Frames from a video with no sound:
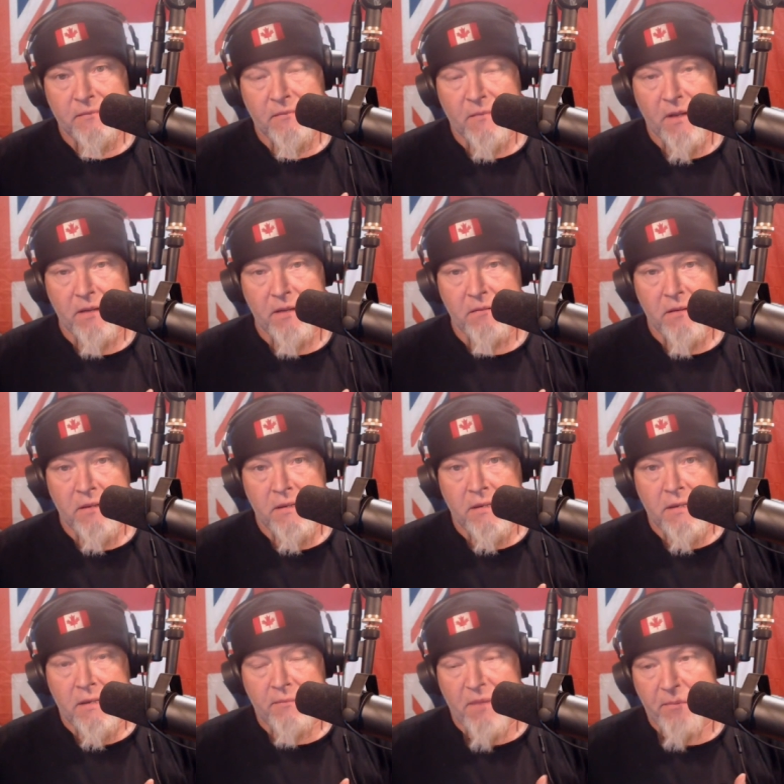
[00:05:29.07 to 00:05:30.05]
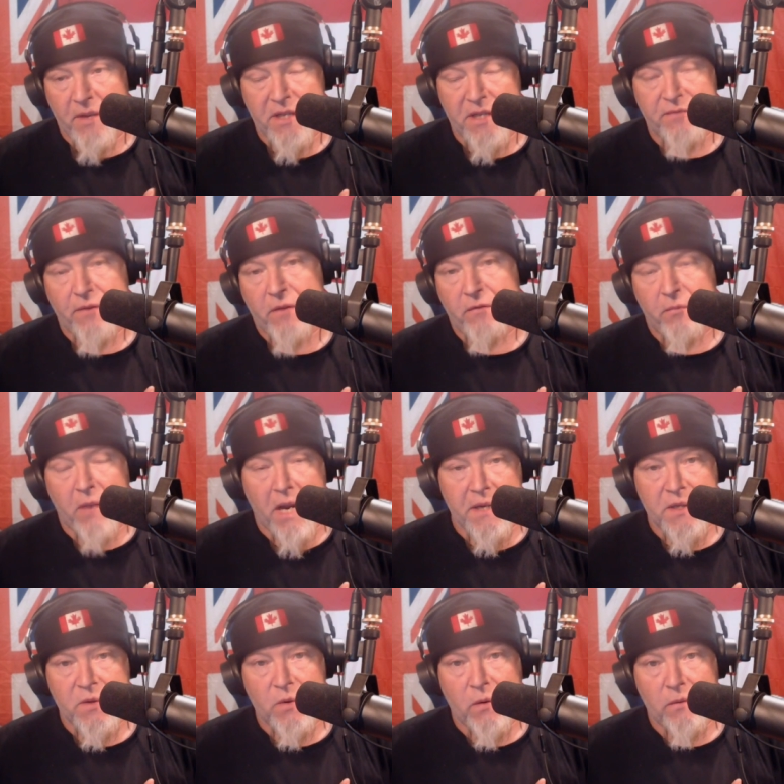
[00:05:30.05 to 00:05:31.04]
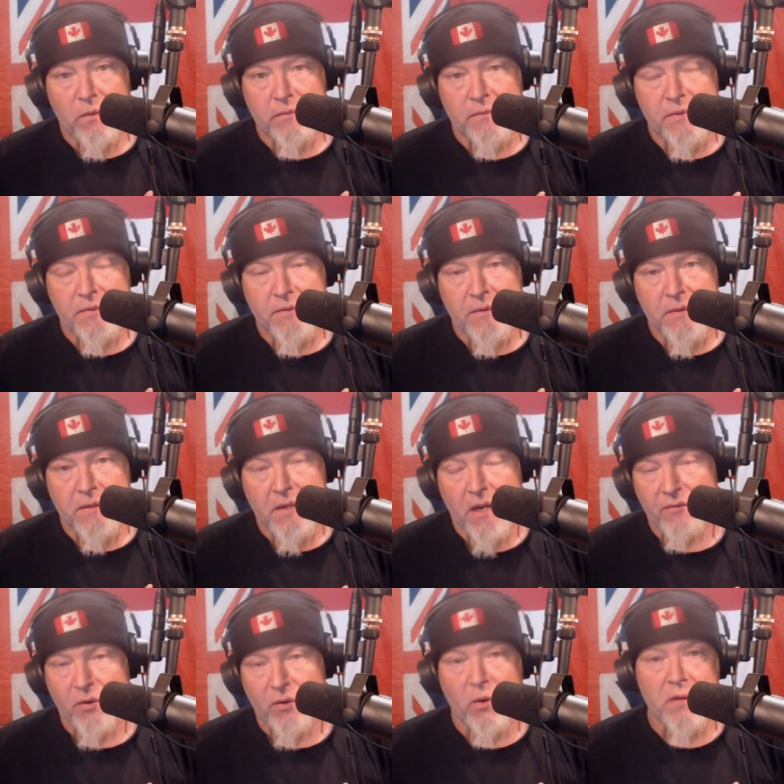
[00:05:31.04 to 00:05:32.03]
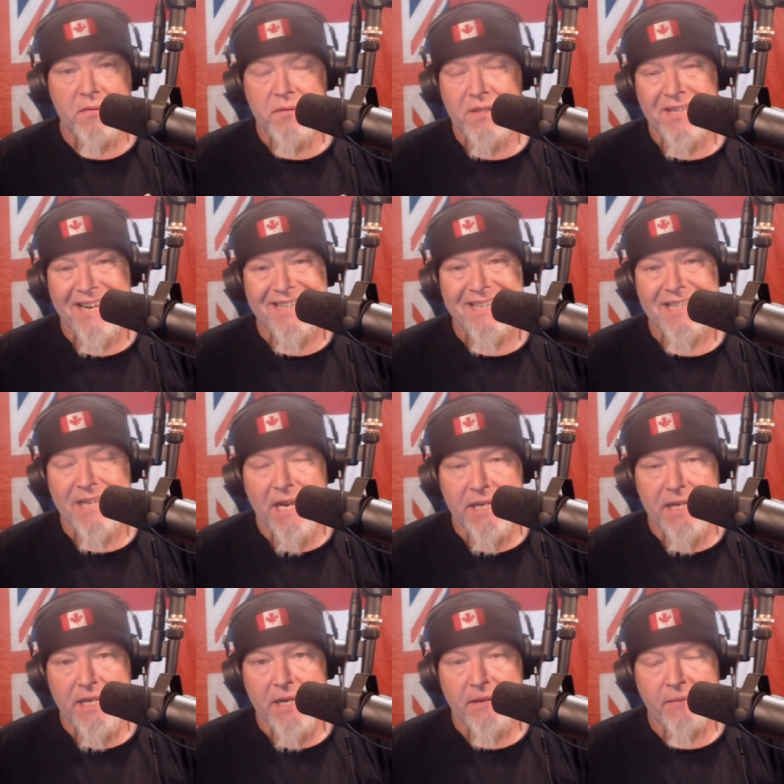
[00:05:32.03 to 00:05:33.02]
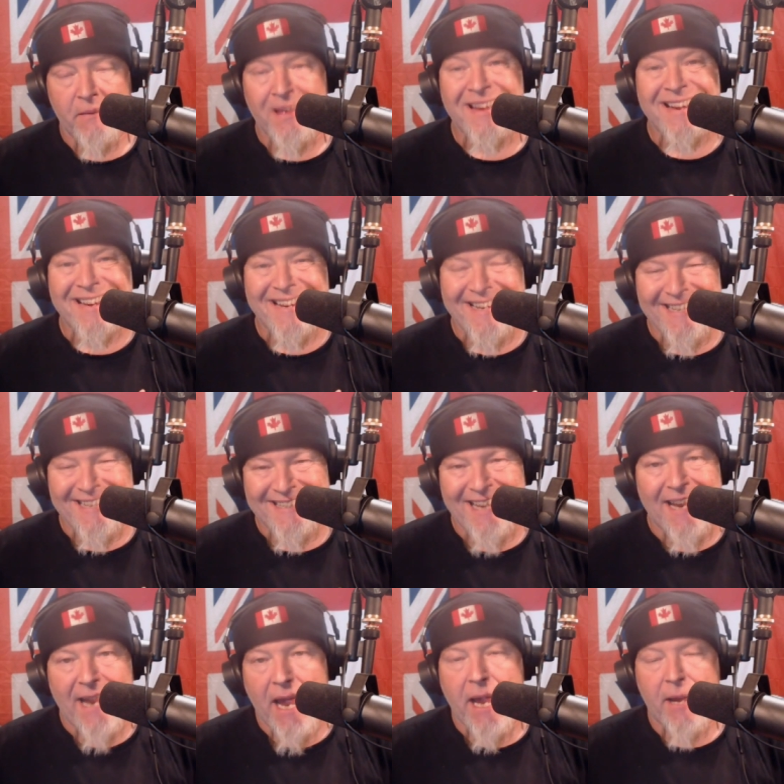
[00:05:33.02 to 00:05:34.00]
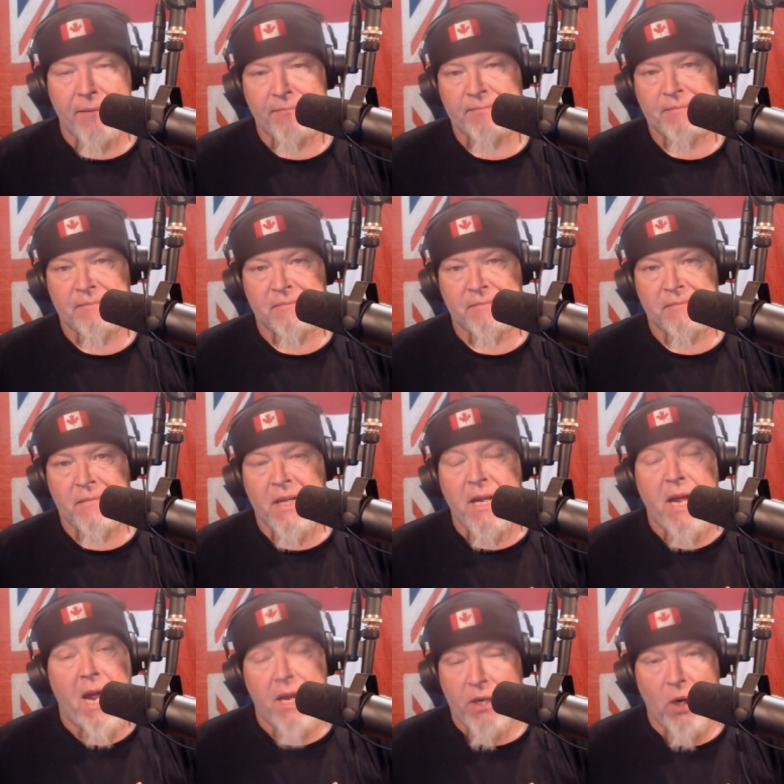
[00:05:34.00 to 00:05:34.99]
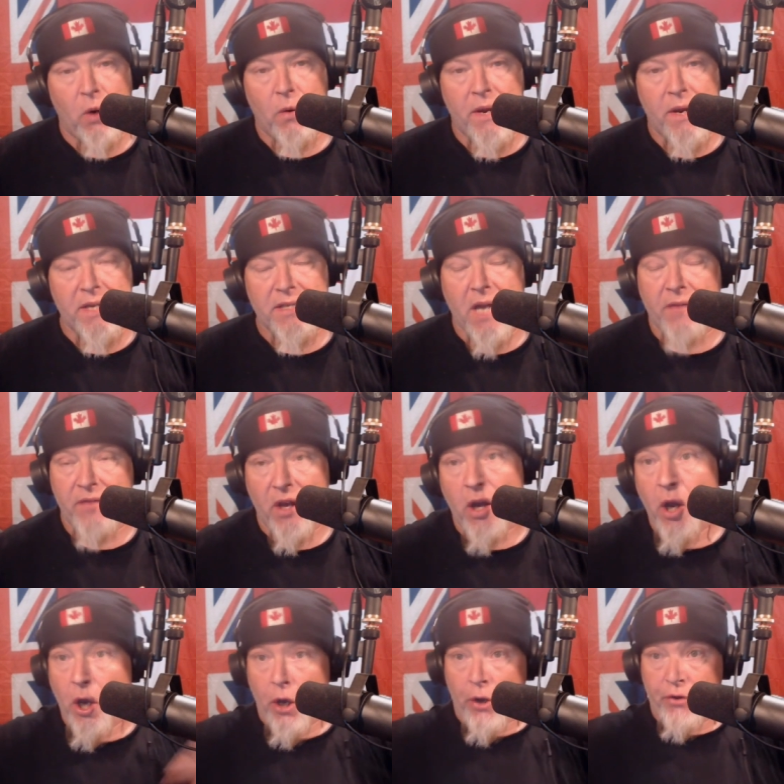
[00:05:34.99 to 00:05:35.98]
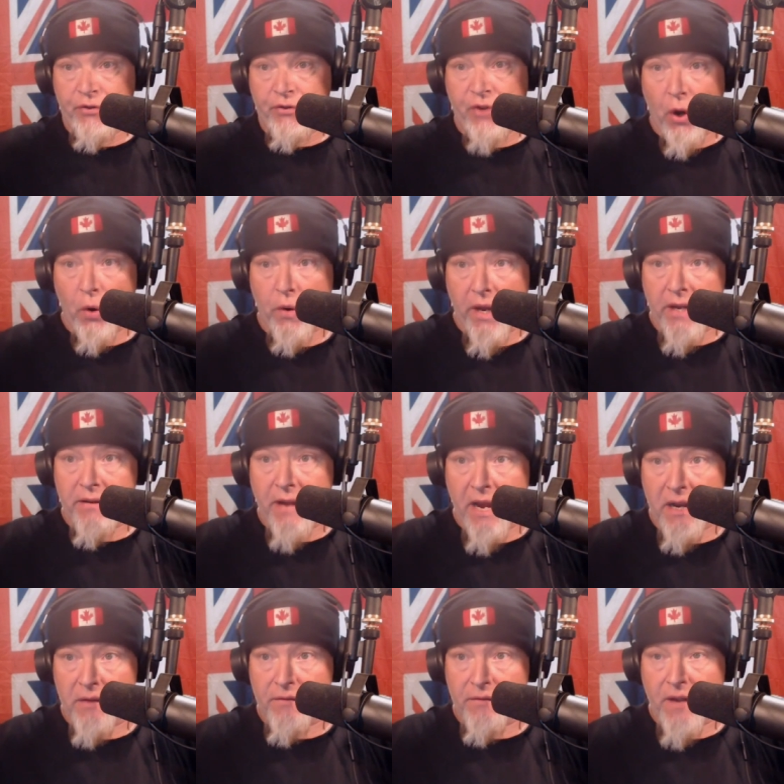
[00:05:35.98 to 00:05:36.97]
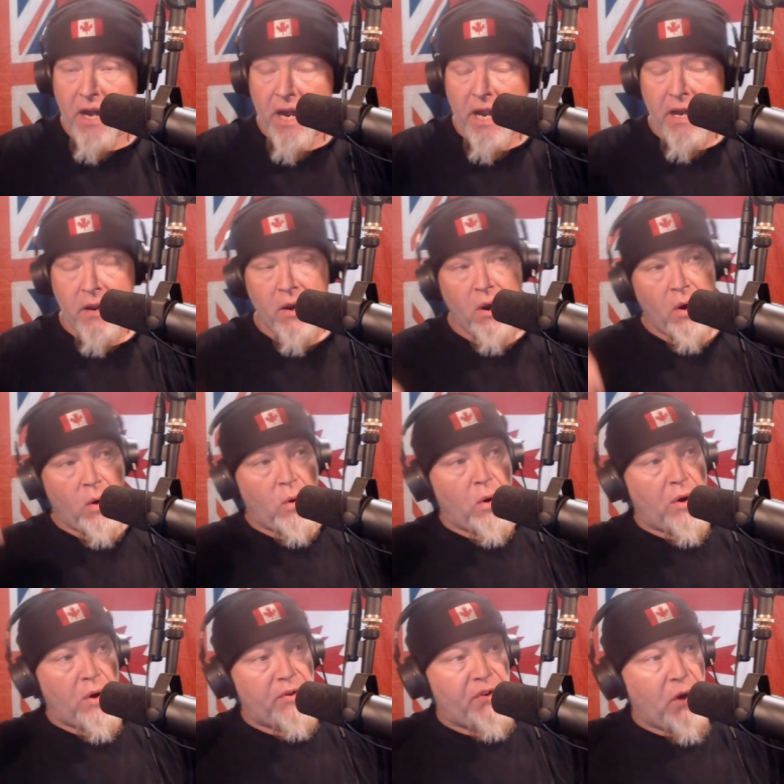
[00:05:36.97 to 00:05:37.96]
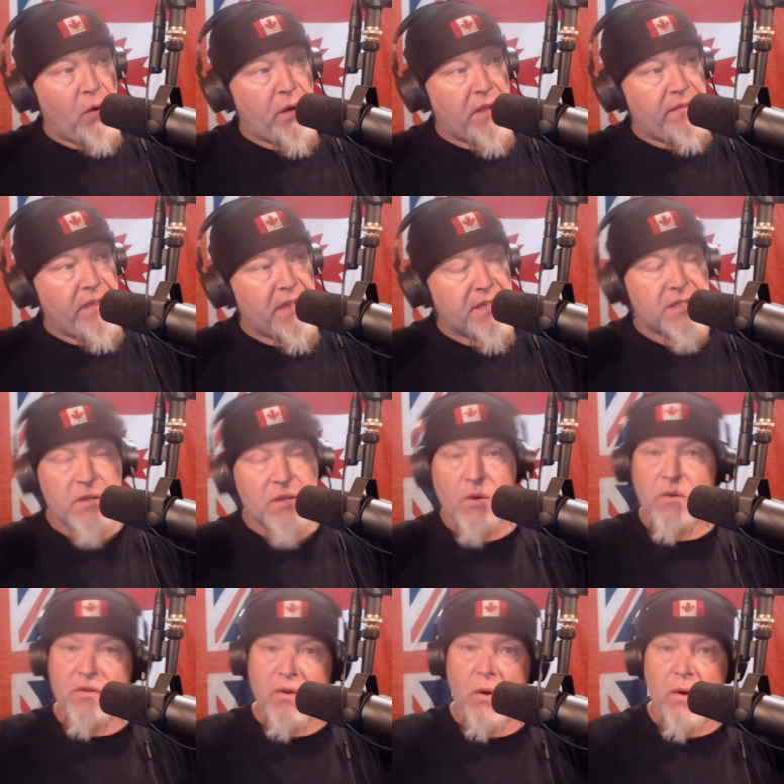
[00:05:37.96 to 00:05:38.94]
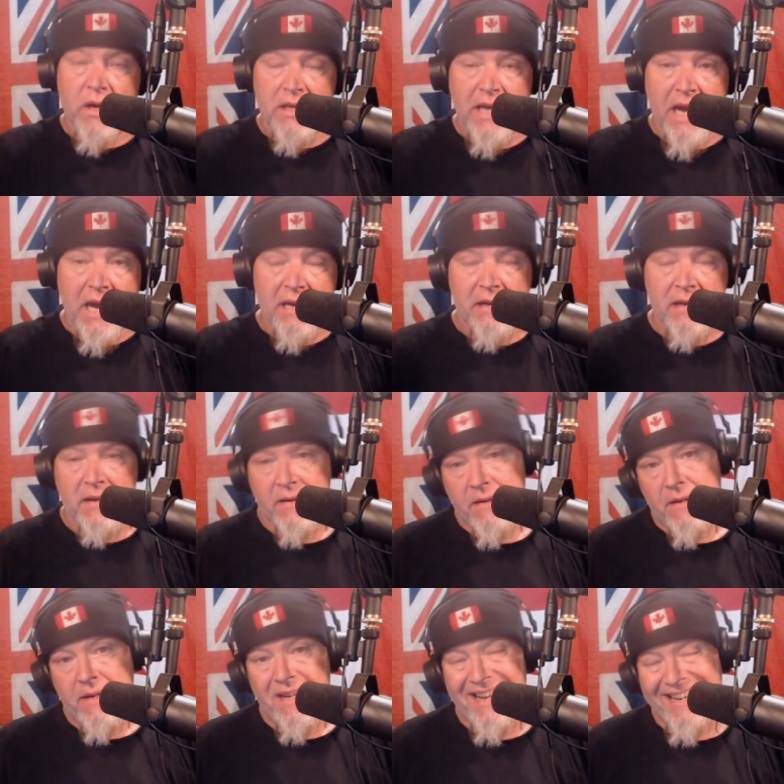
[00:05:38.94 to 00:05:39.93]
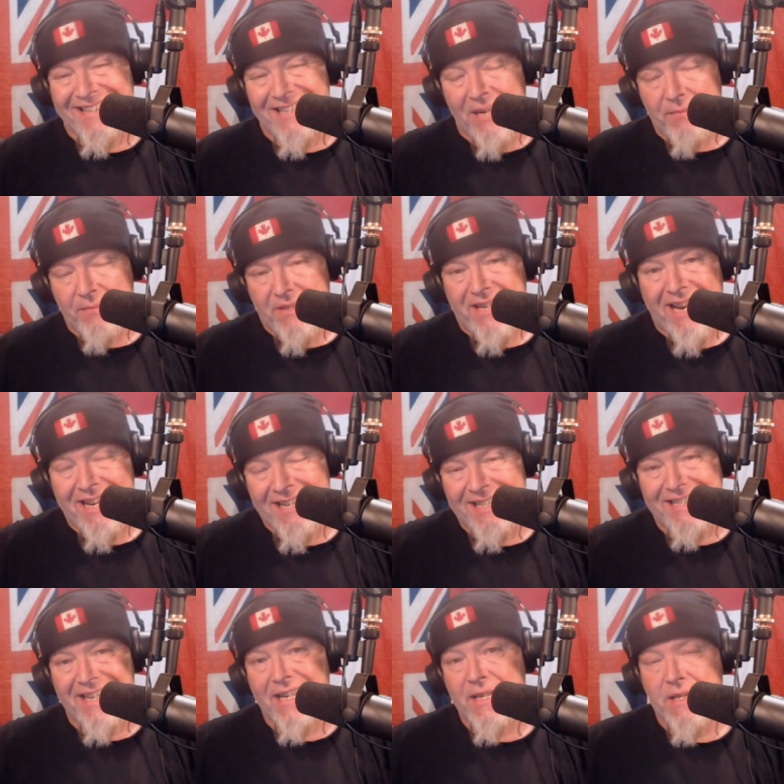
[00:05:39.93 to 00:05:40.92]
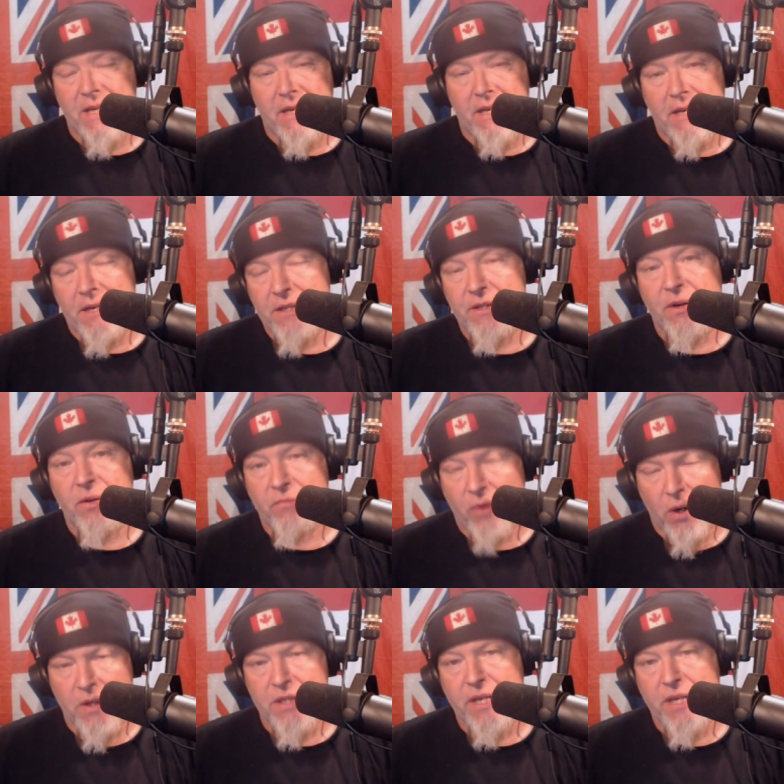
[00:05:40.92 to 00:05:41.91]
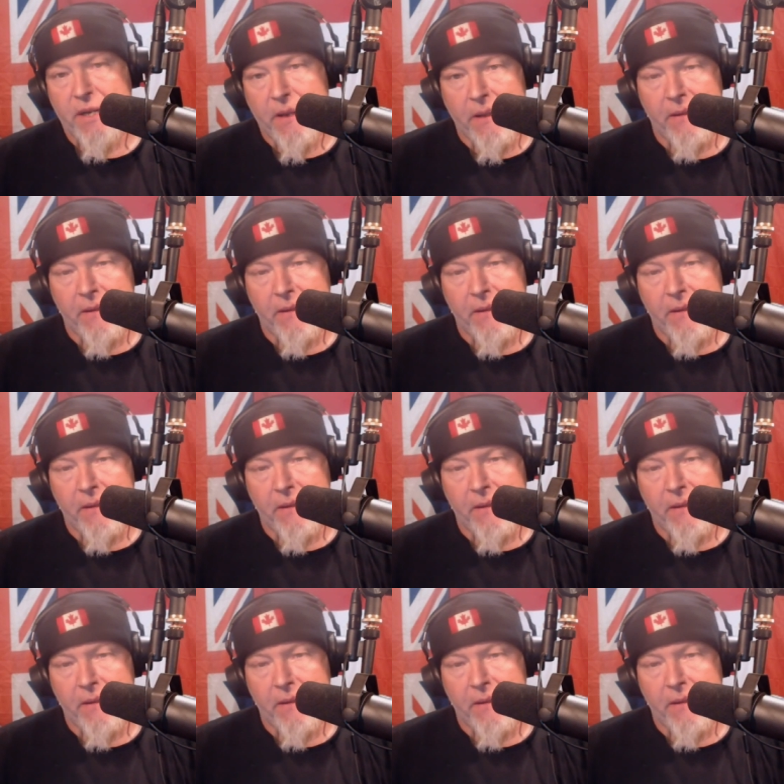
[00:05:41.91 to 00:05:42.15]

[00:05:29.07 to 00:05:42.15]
Right? My best friend from high school, I've known him since 1990. He's Dene. And no, he's not the token native guy or token this or token that. He's an upstanding citizen and he's a good person,